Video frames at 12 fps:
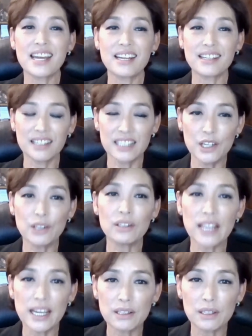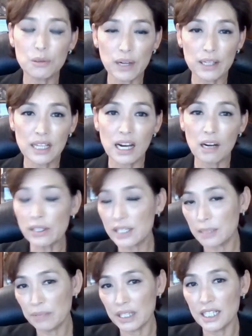and a year later, when our
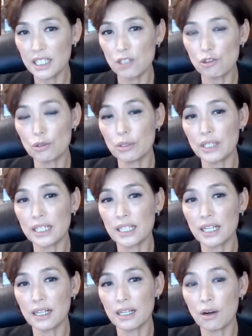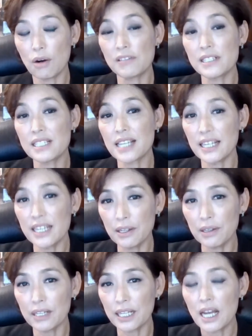committee is doing uh, oversight
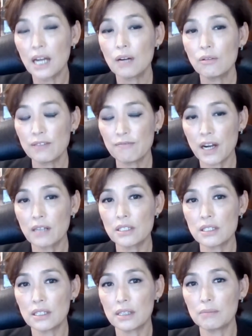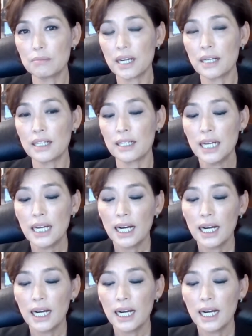hearing, we found some uh,